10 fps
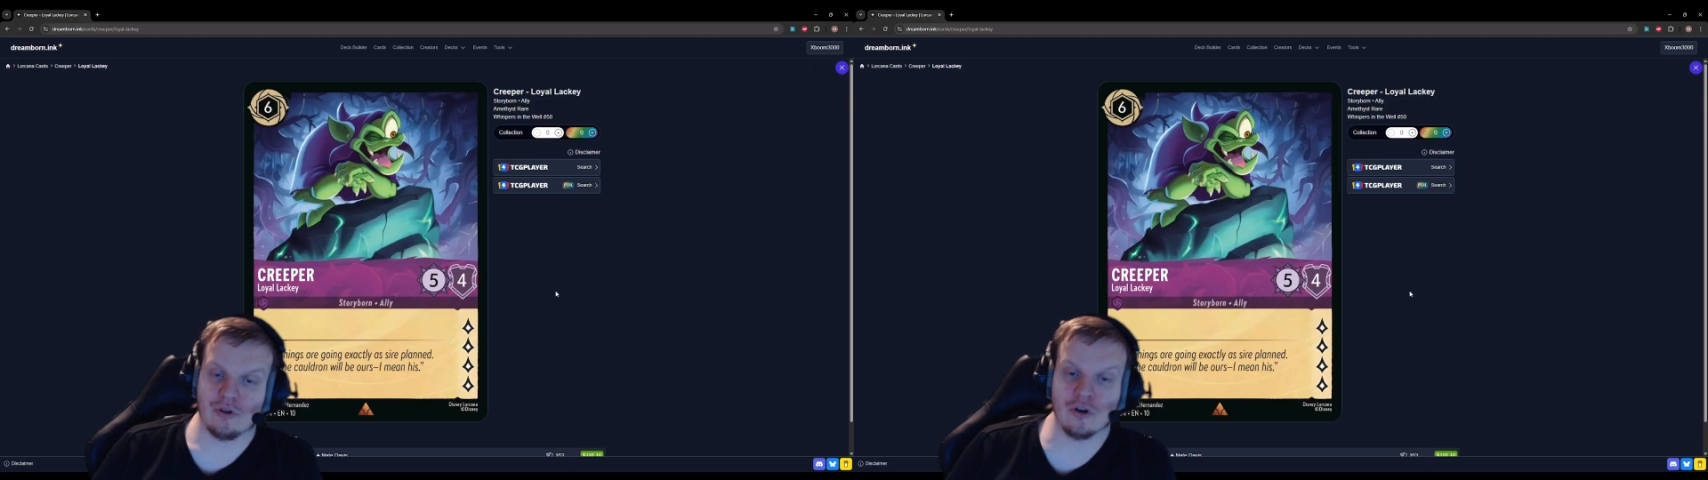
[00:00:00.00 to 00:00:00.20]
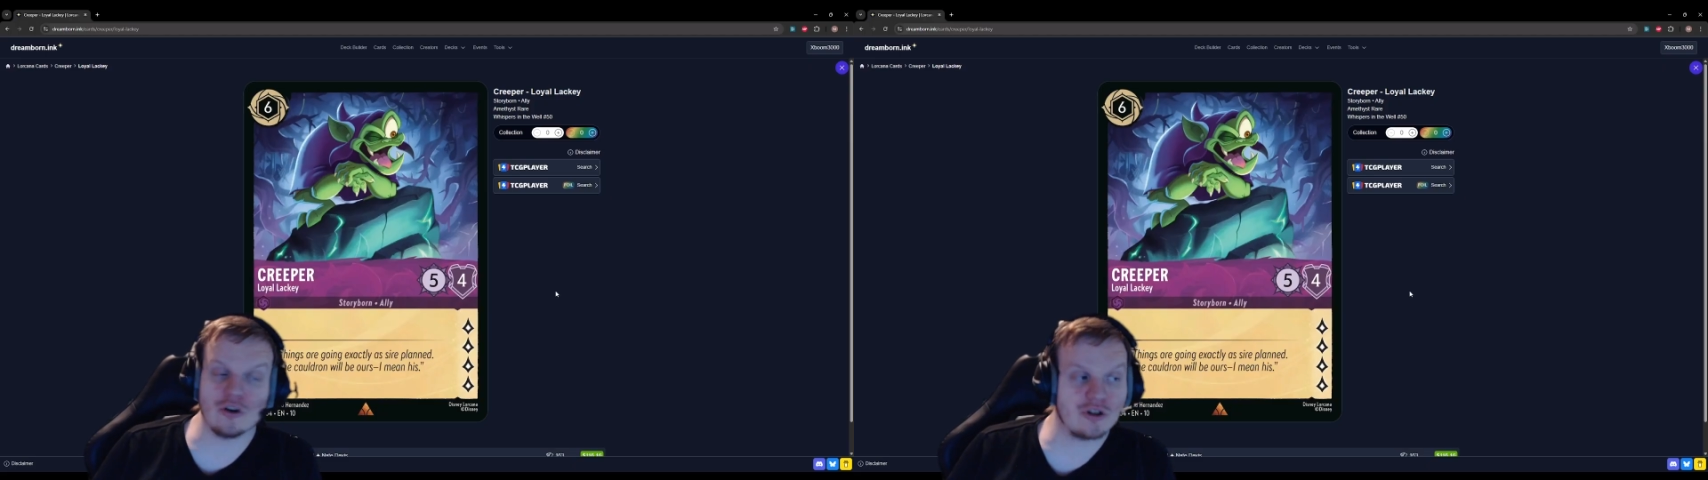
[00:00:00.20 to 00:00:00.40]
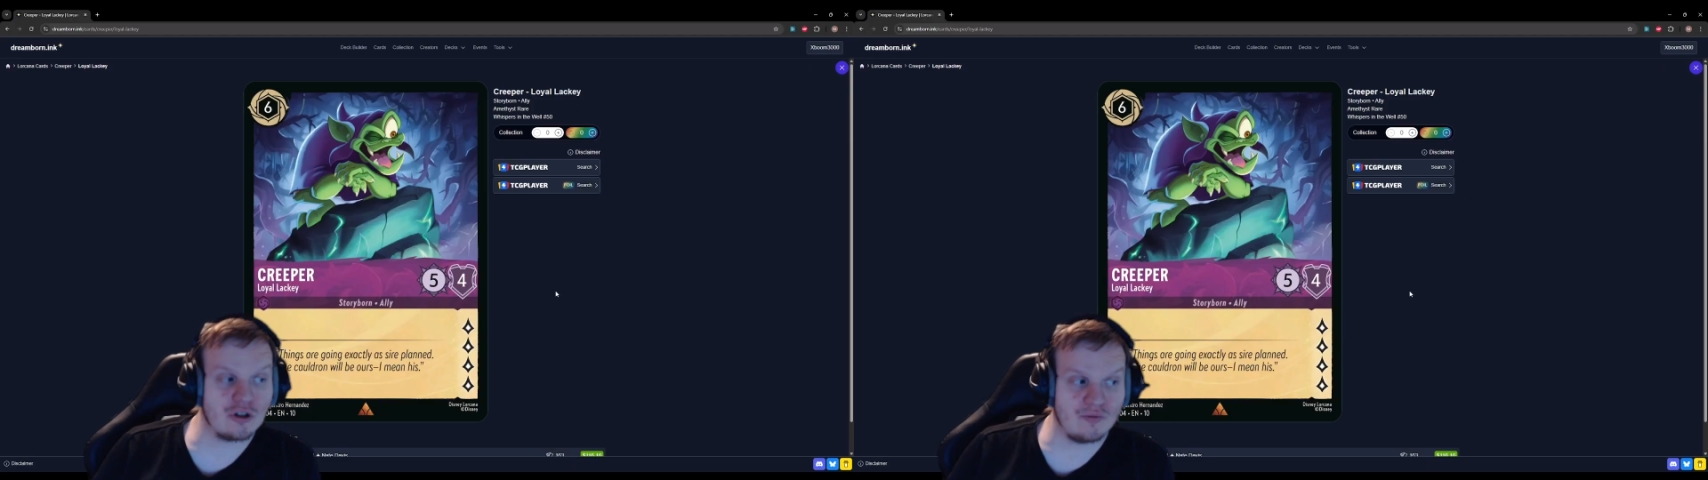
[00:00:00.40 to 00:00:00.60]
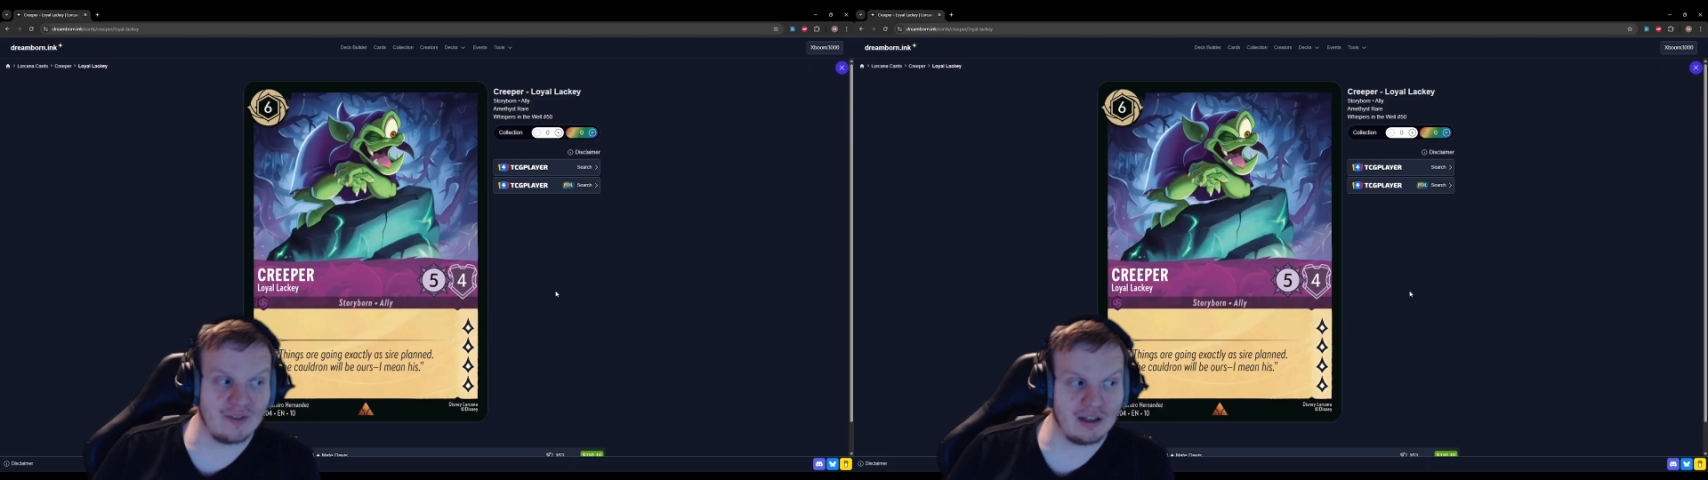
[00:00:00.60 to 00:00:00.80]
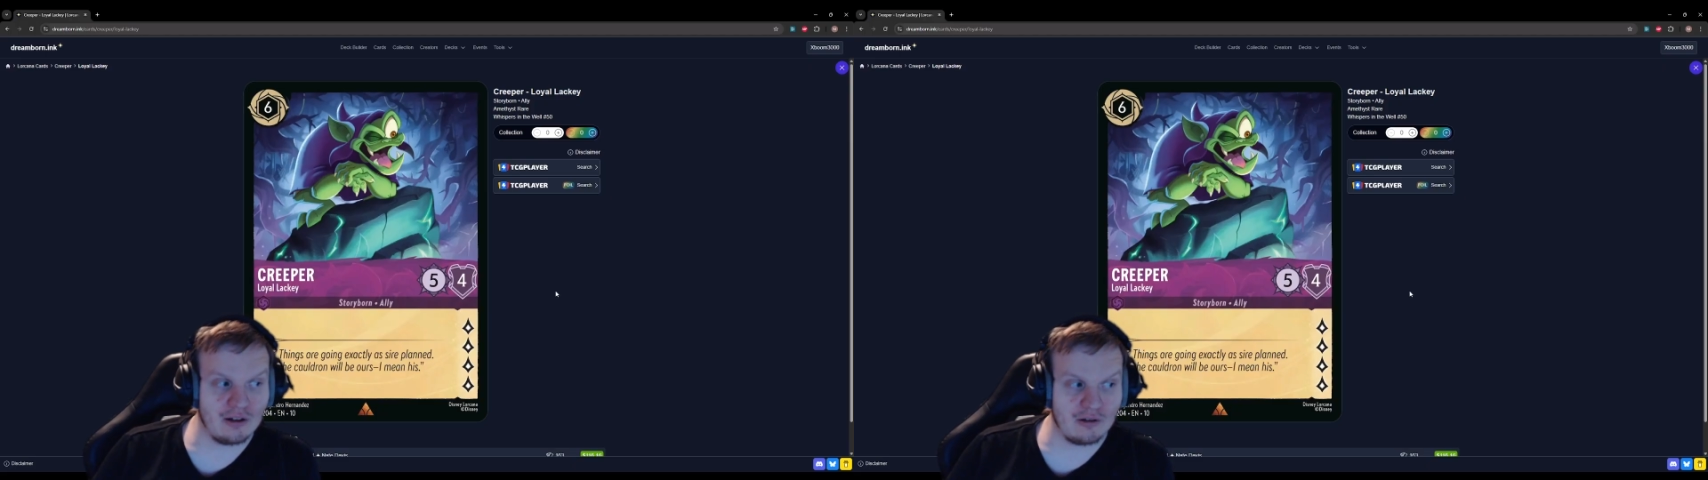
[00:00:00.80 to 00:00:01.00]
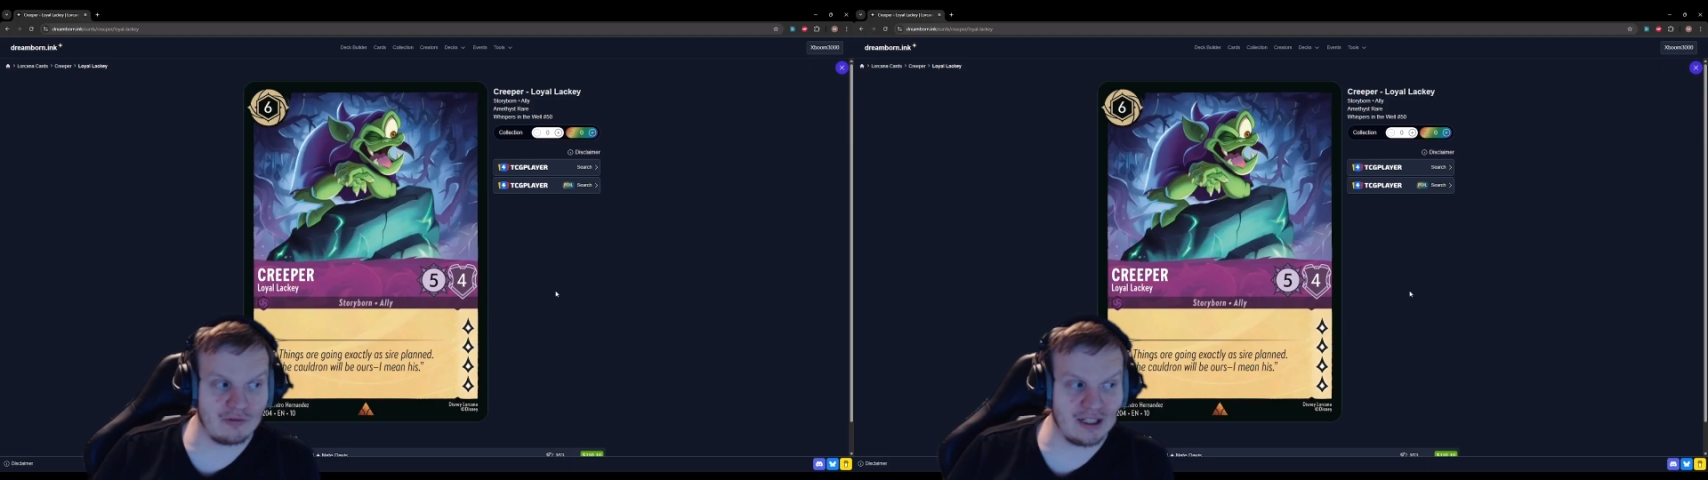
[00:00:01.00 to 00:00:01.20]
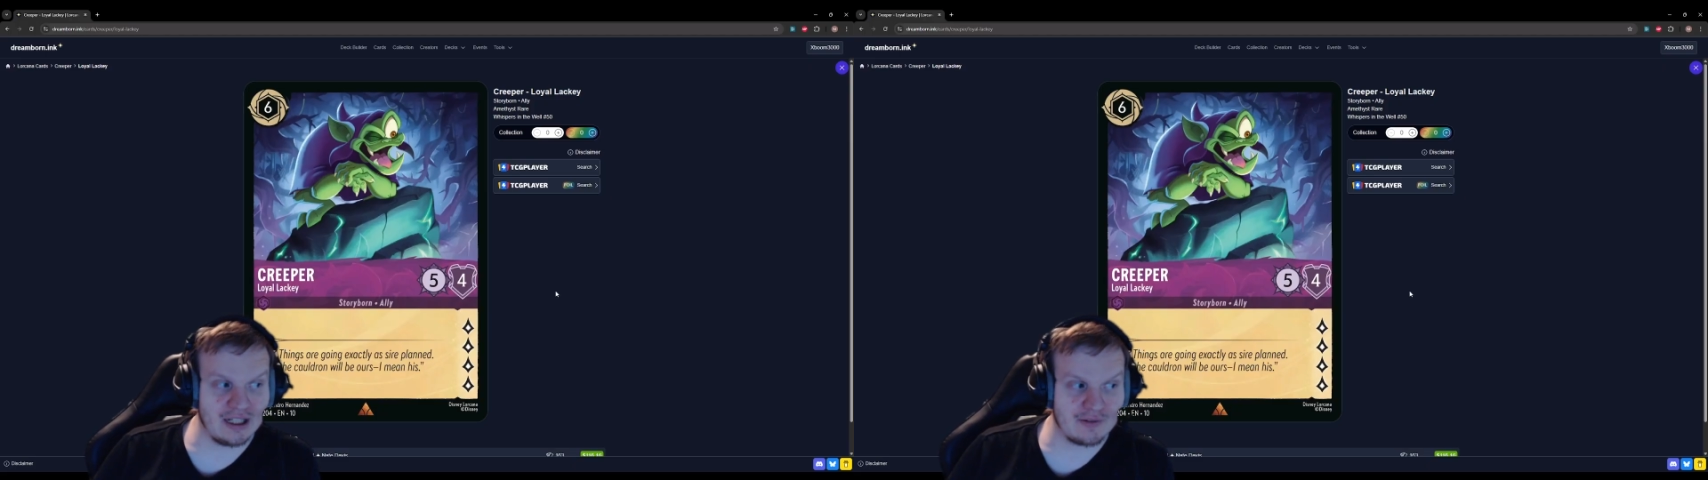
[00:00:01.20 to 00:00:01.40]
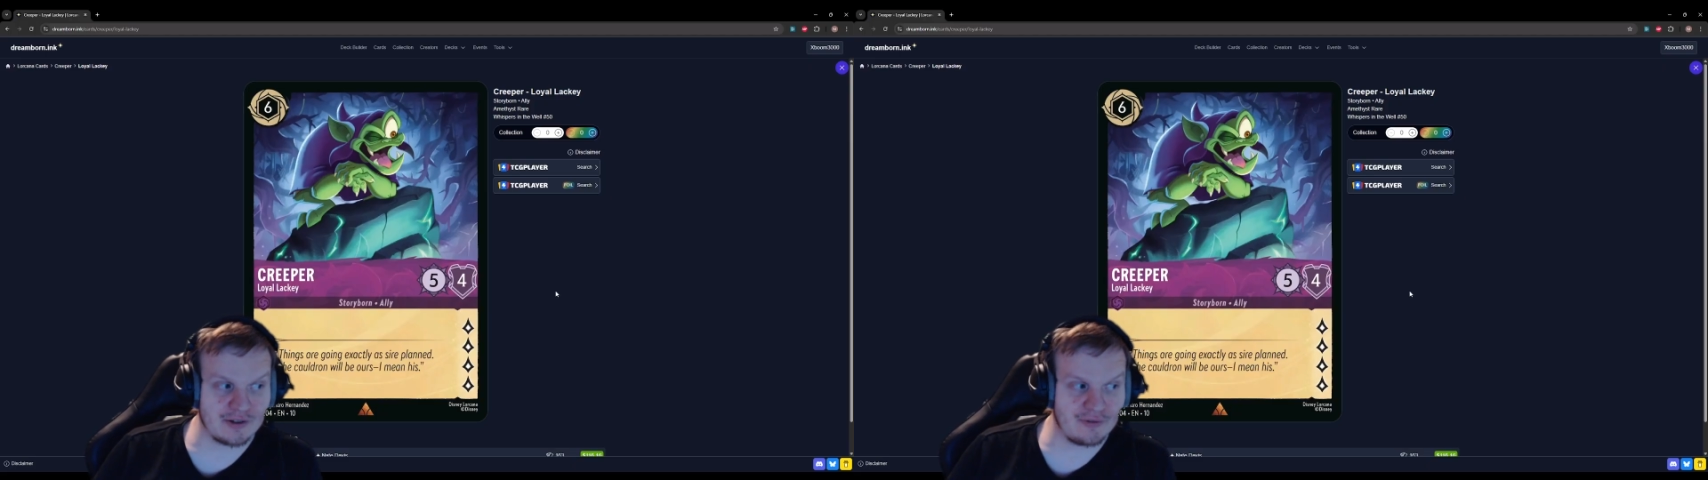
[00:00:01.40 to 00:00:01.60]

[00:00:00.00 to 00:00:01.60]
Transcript: also we already have